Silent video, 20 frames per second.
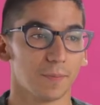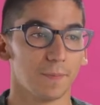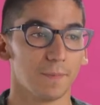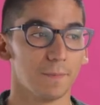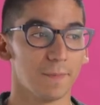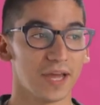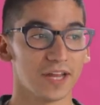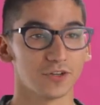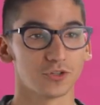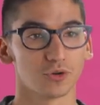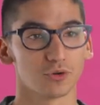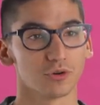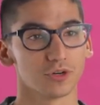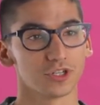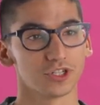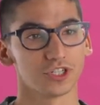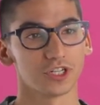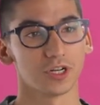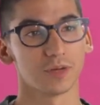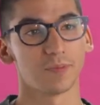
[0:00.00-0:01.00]

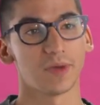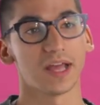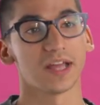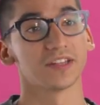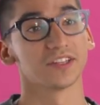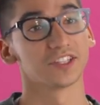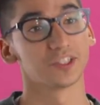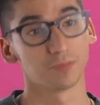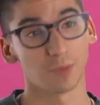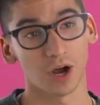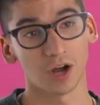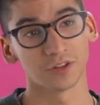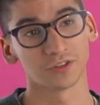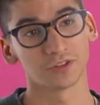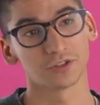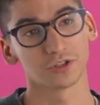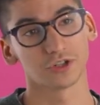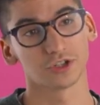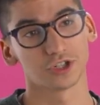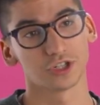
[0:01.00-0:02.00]
mentorship and
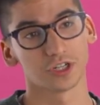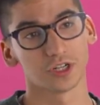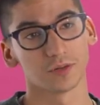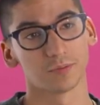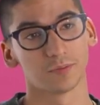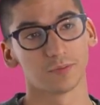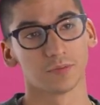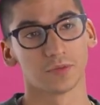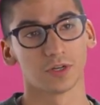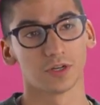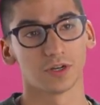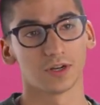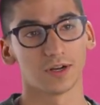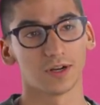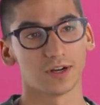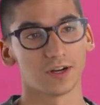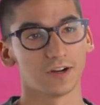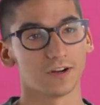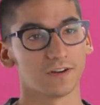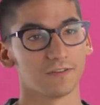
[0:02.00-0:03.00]
sponsorship
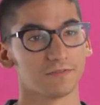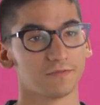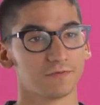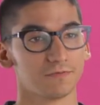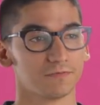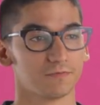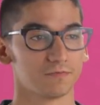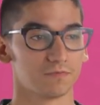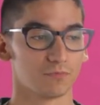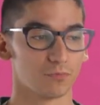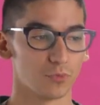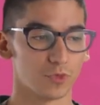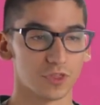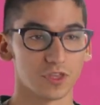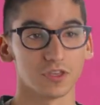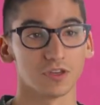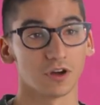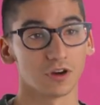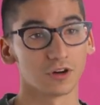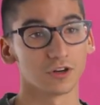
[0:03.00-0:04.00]
of the
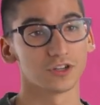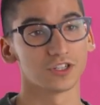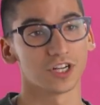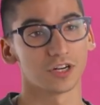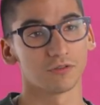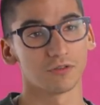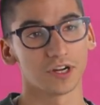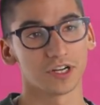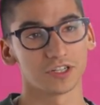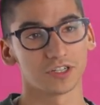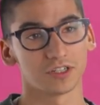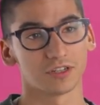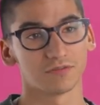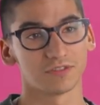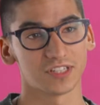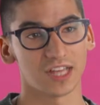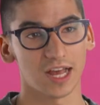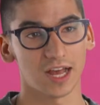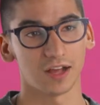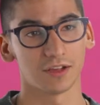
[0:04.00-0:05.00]
younger generation of
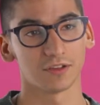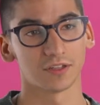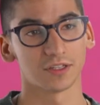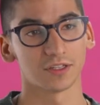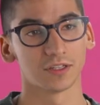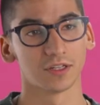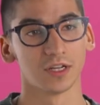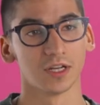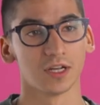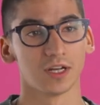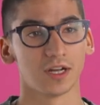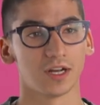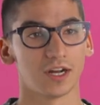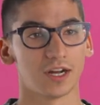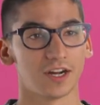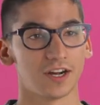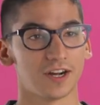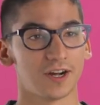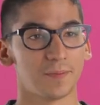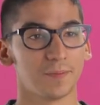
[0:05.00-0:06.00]
talent,
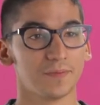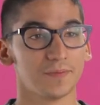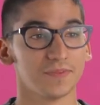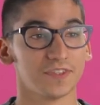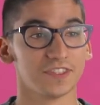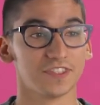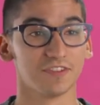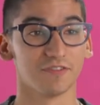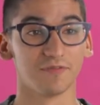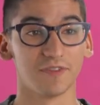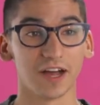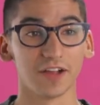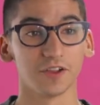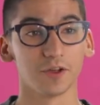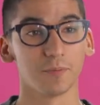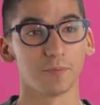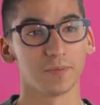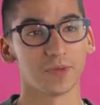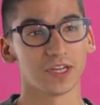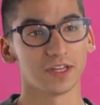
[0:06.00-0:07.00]

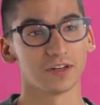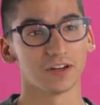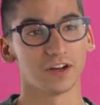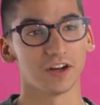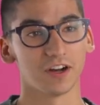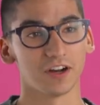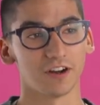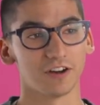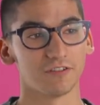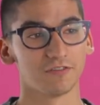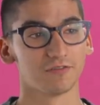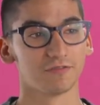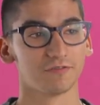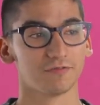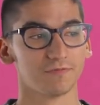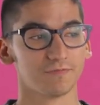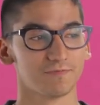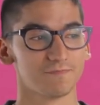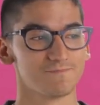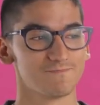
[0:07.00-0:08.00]
development of
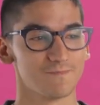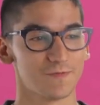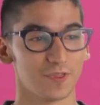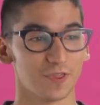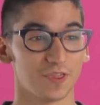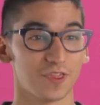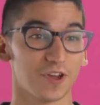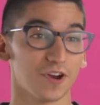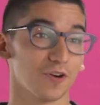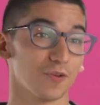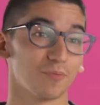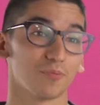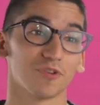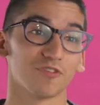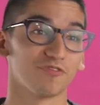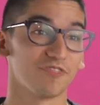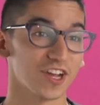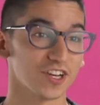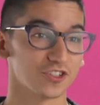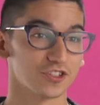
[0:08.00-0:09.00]
their
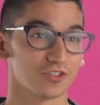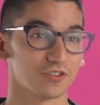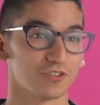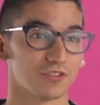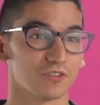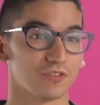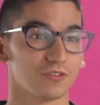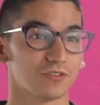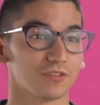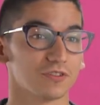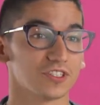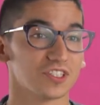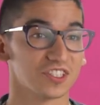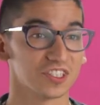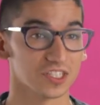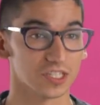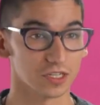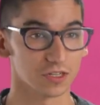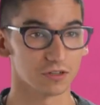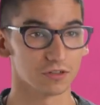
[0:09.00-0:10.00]
professional
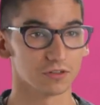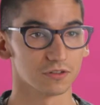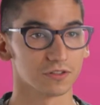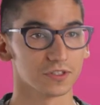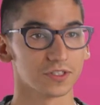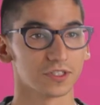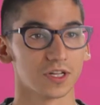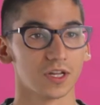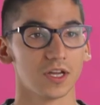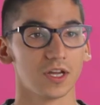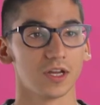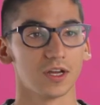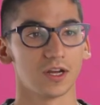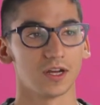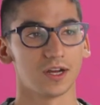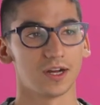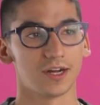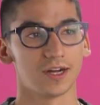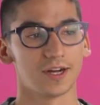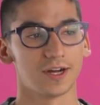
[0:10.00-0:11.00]
skills.
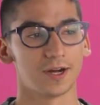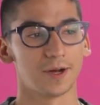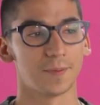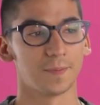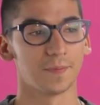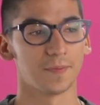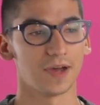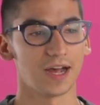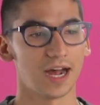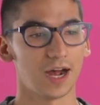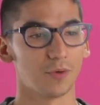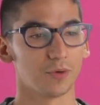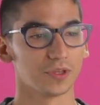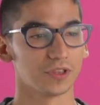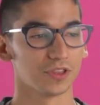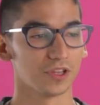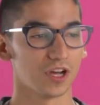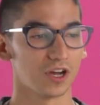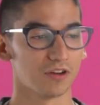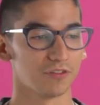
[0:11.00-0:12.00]
I would
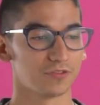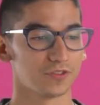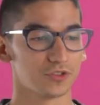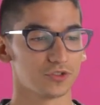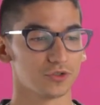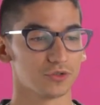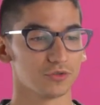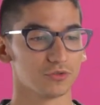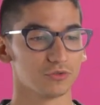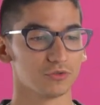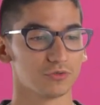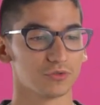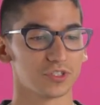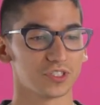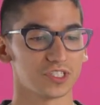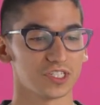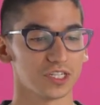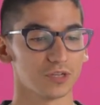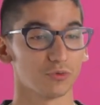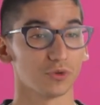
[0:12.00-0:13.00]
love to
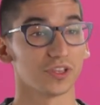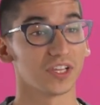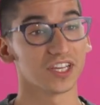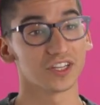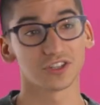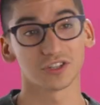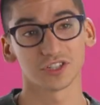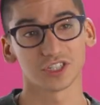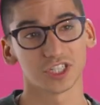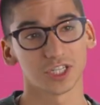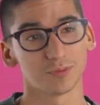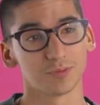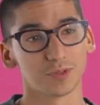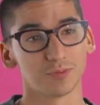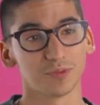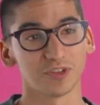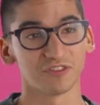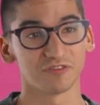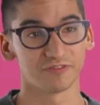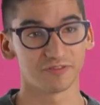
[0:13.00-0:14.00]
see relationships
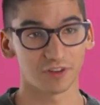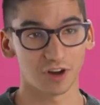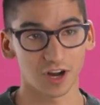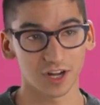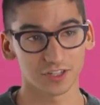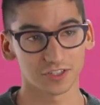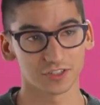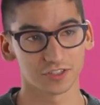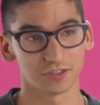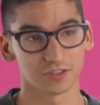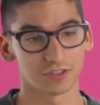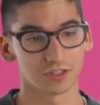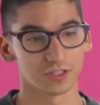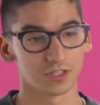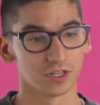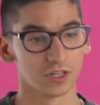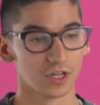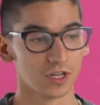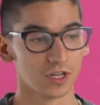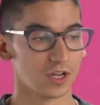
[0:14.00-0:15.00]
be fostered
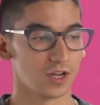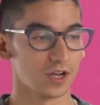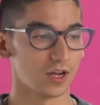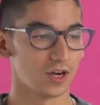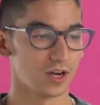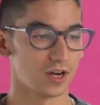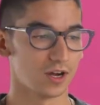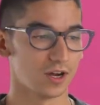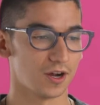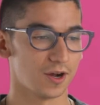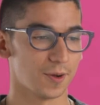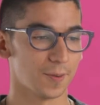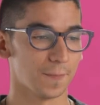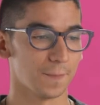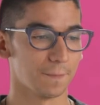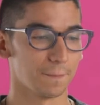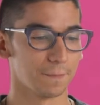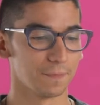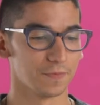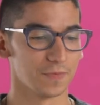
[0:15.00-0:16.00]

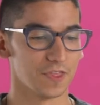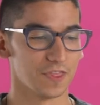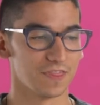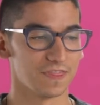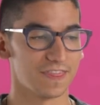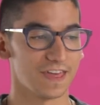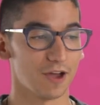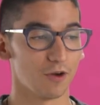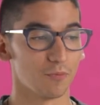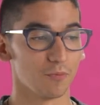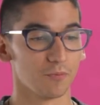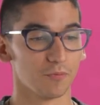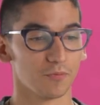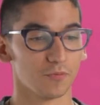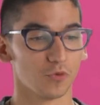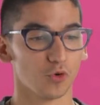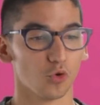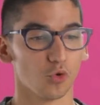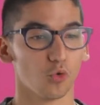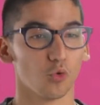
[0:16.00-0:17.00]
that
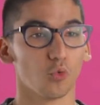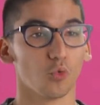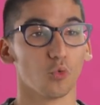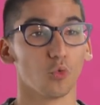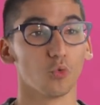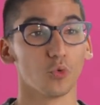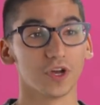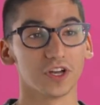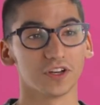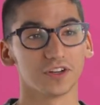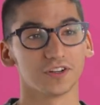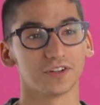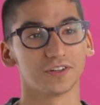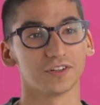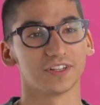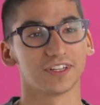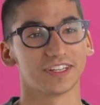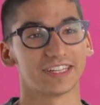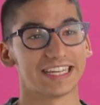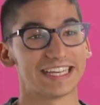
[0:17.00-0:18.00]

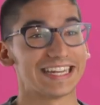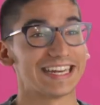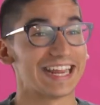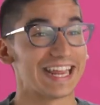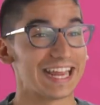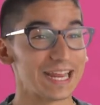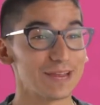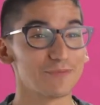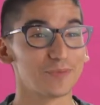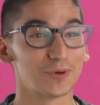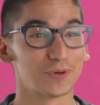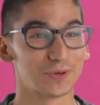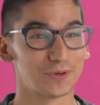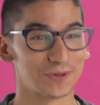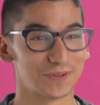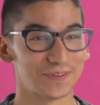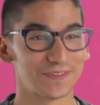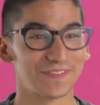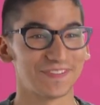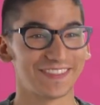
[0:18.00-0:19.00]
will
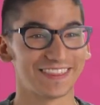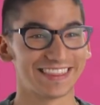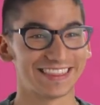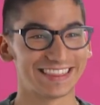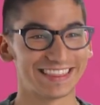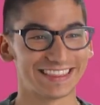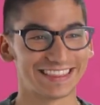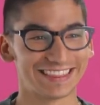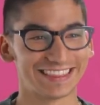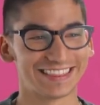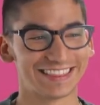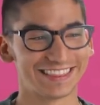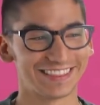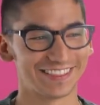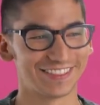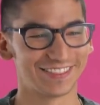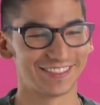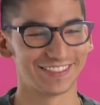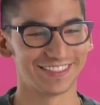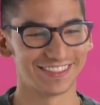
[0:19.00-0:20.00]
enable
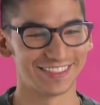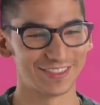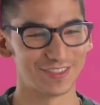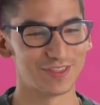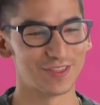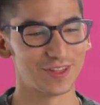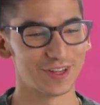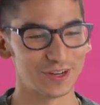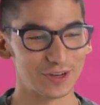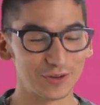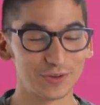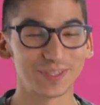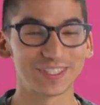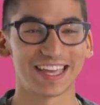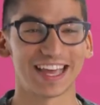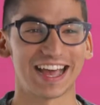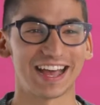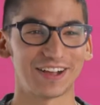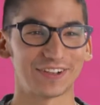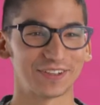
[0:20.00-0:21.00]
the new
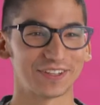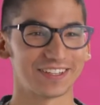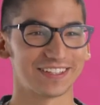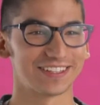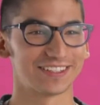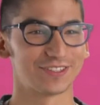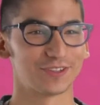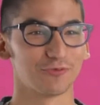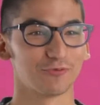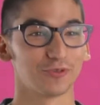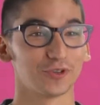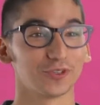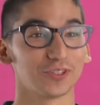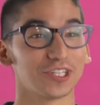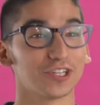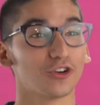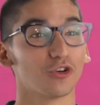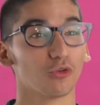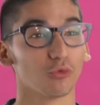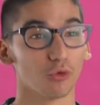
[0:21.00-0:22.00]
talent to really
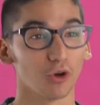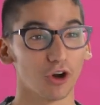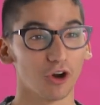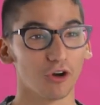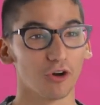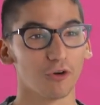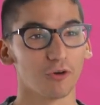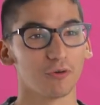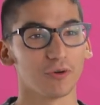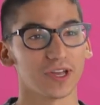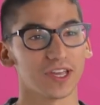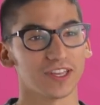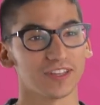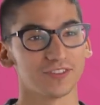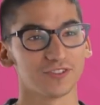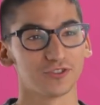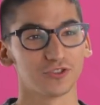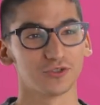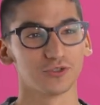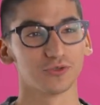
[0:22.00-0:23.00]
grow
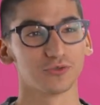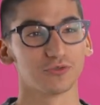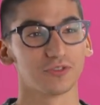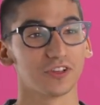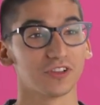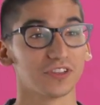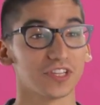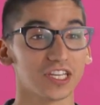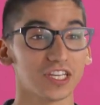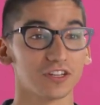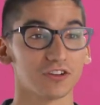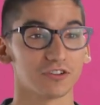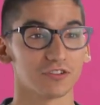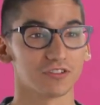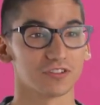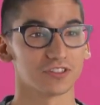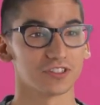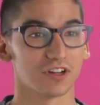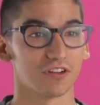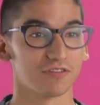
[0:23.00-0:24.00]
into the
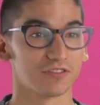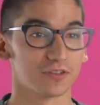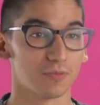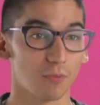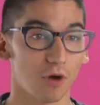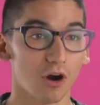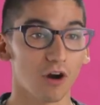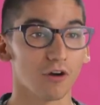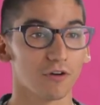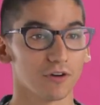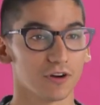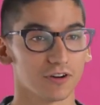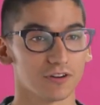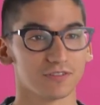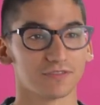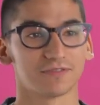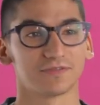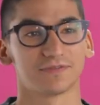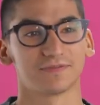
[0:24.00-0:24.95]
leaders of tomorrow.